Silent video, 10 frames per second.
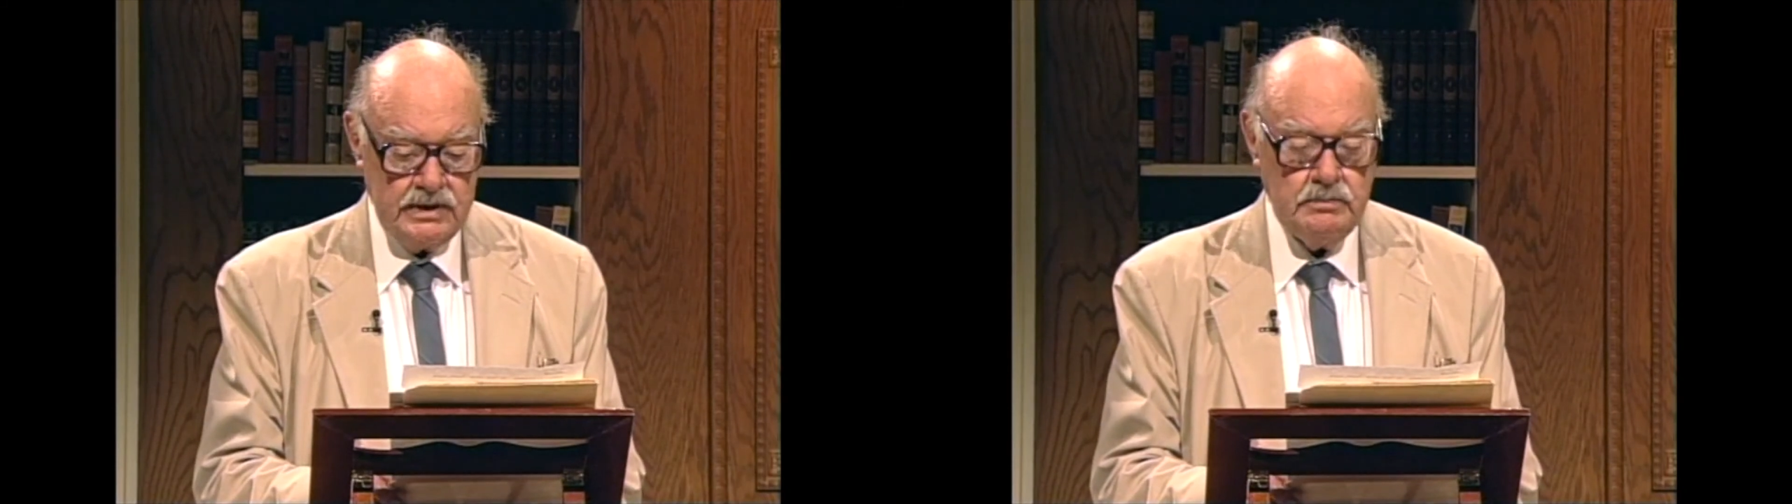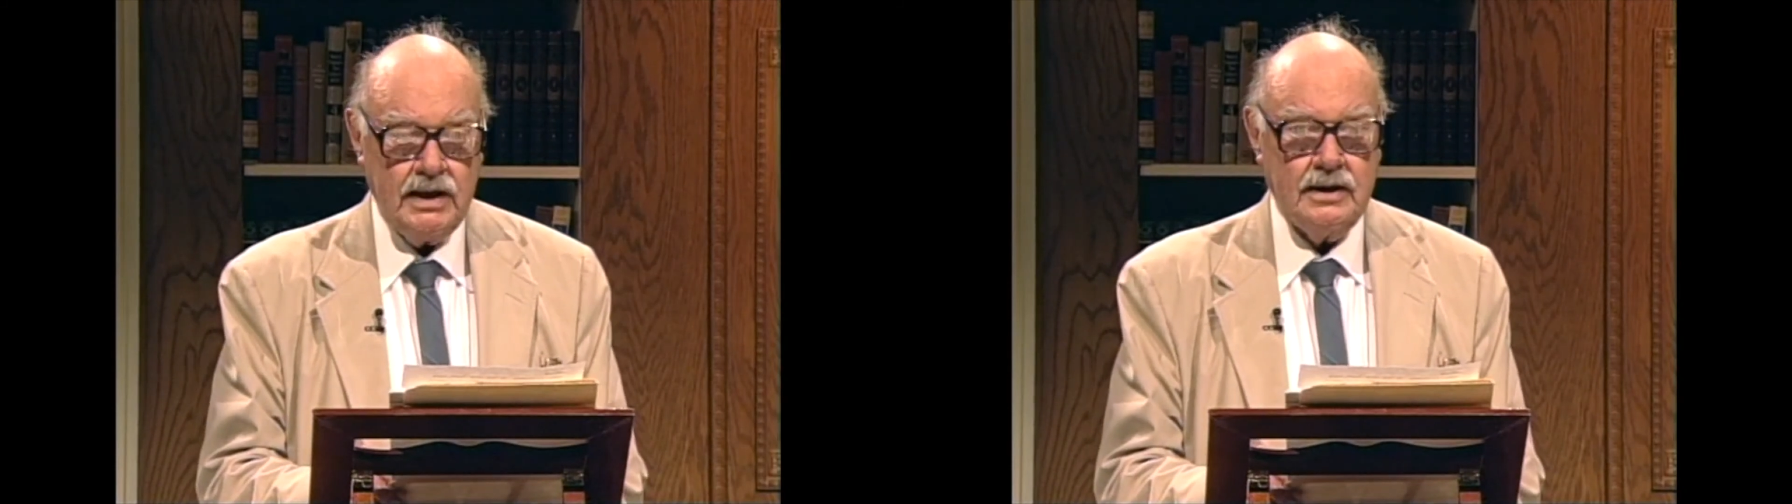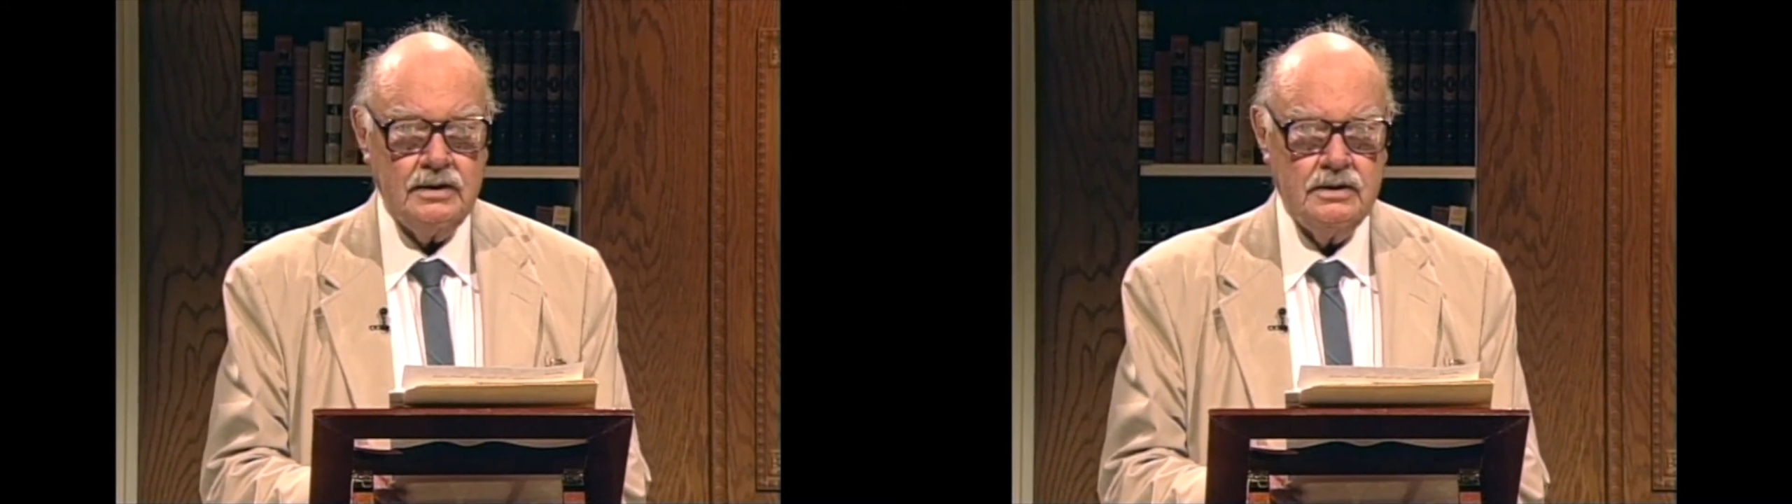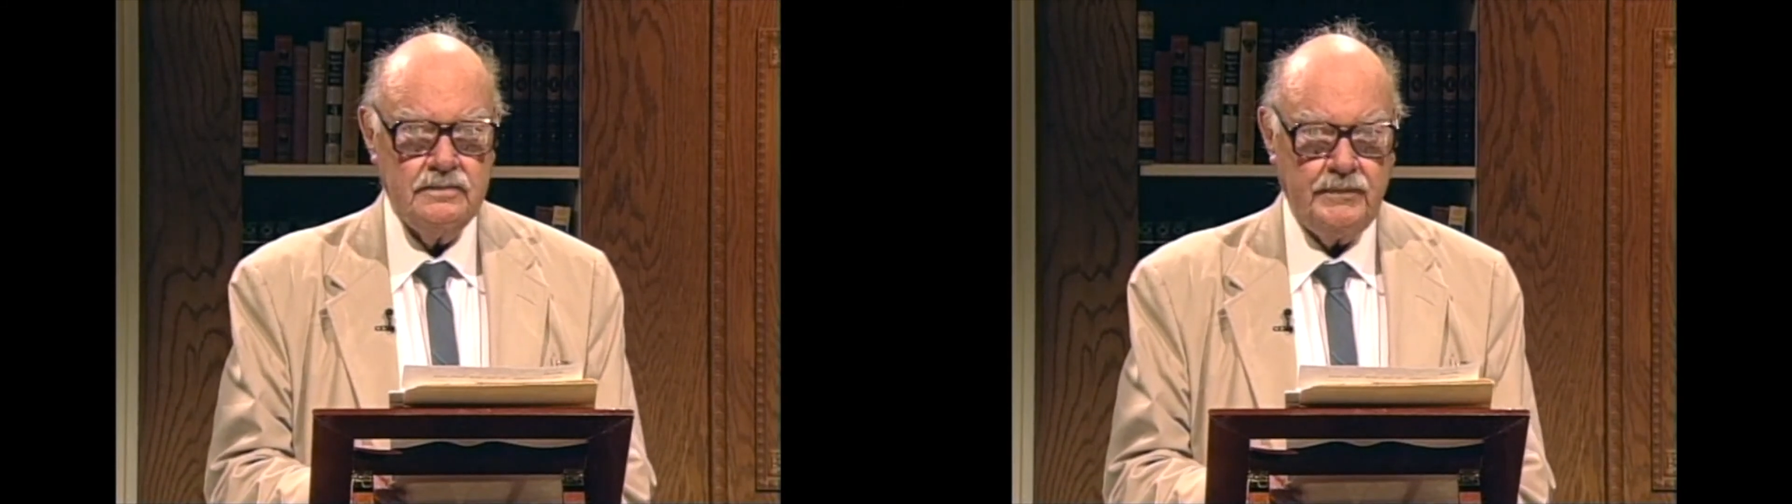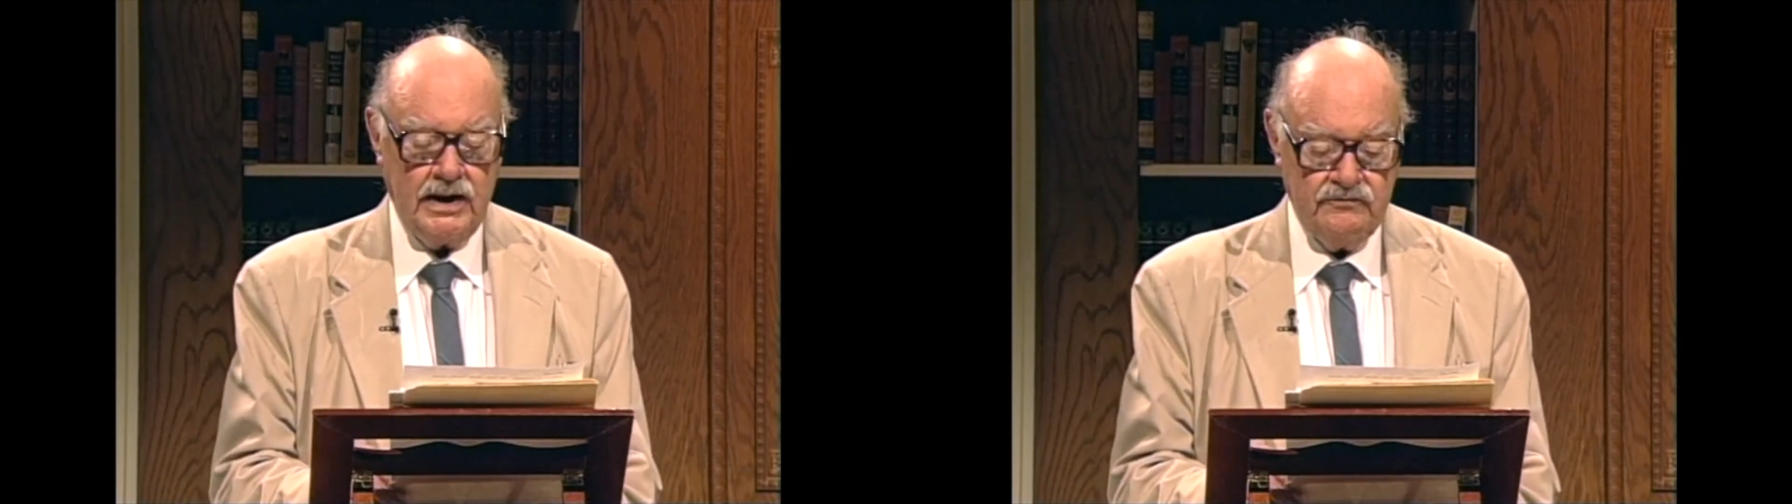made
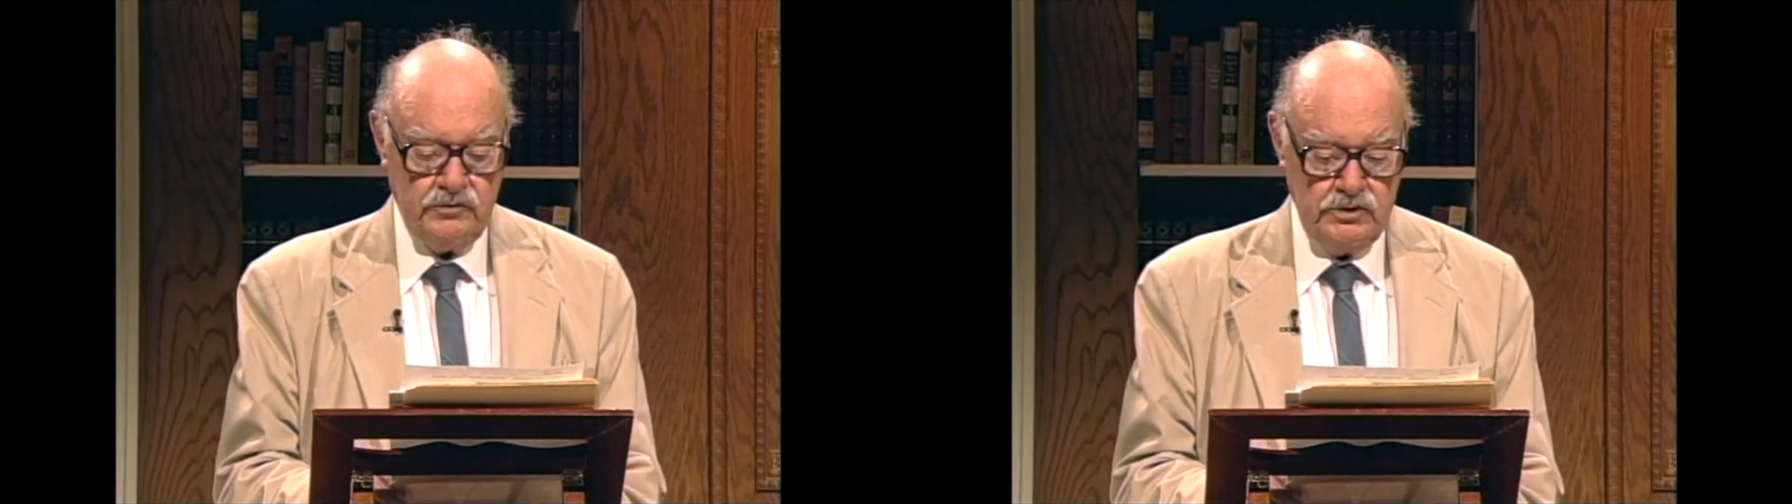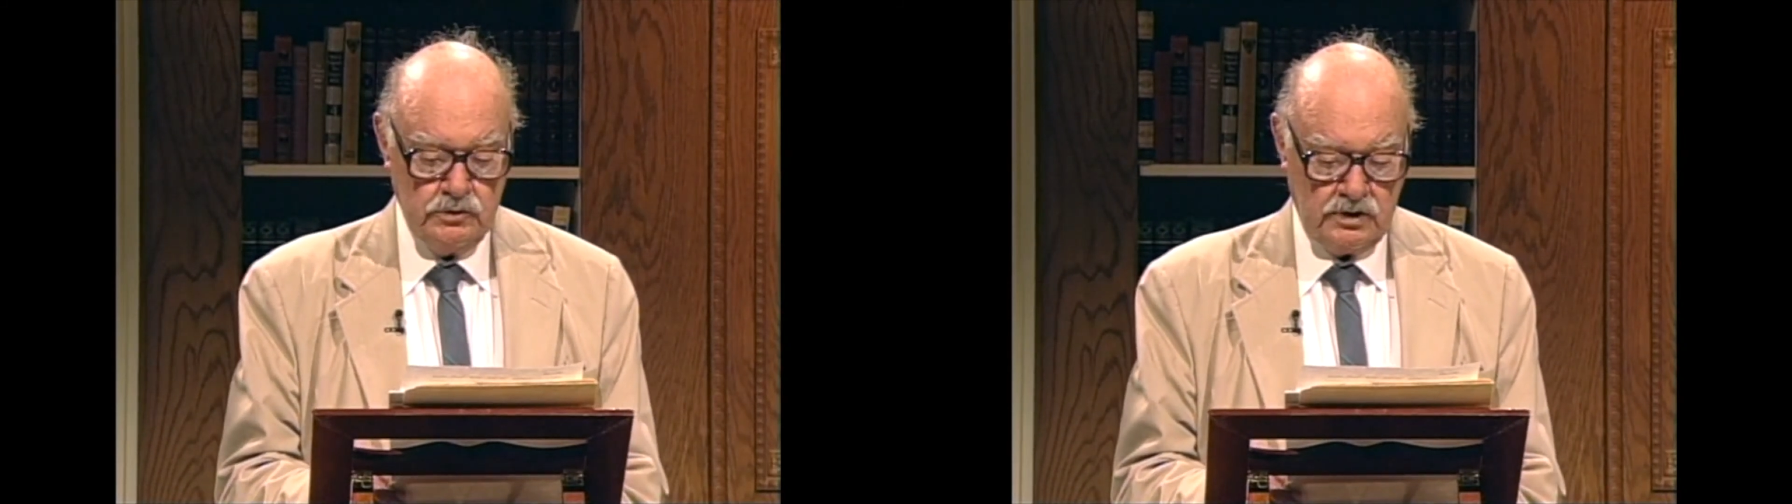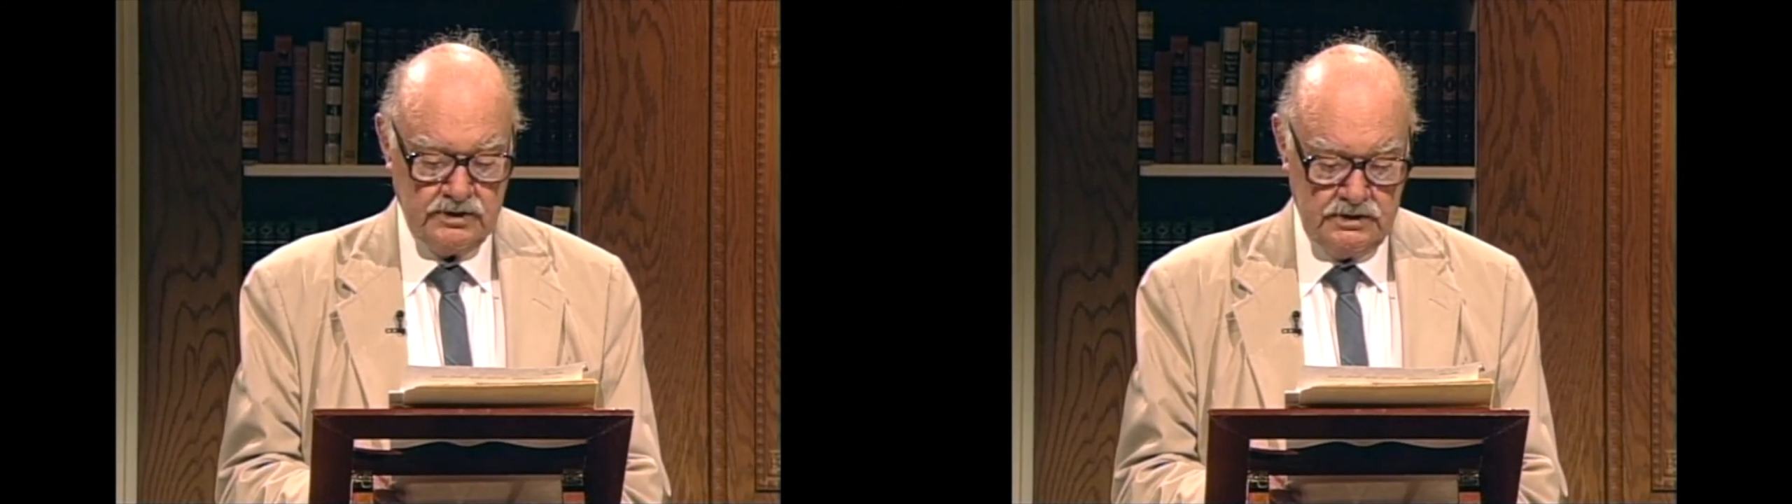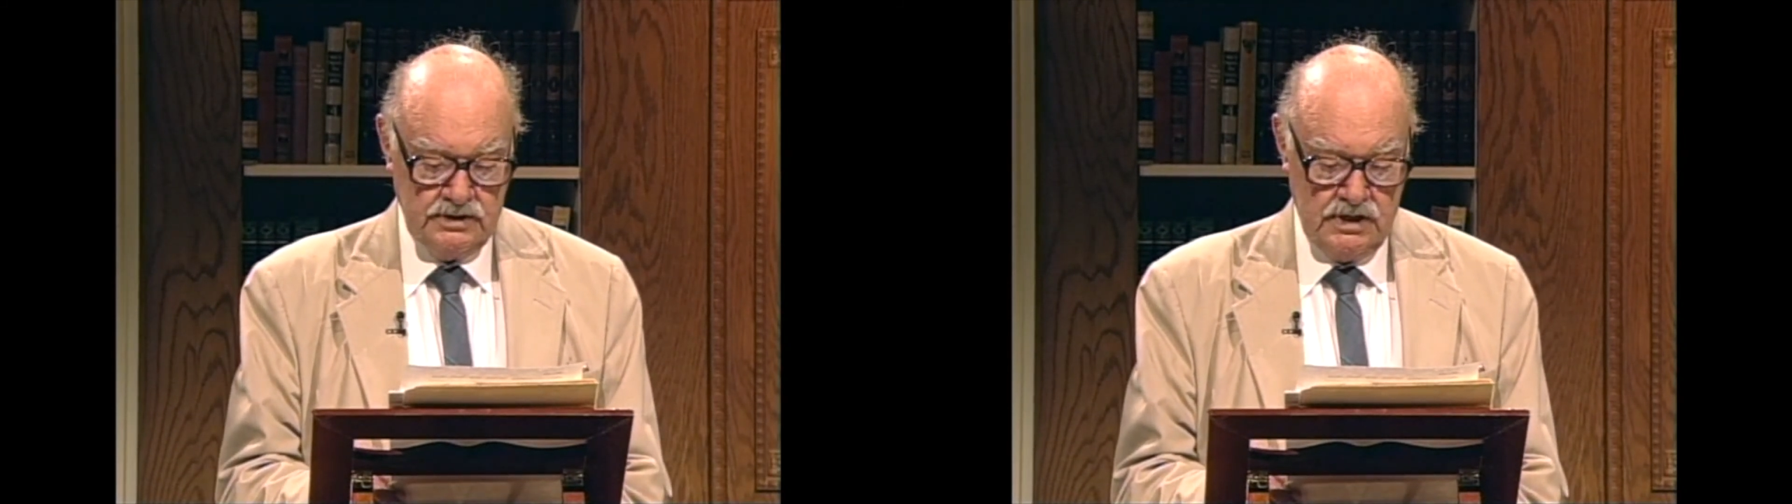after Euclid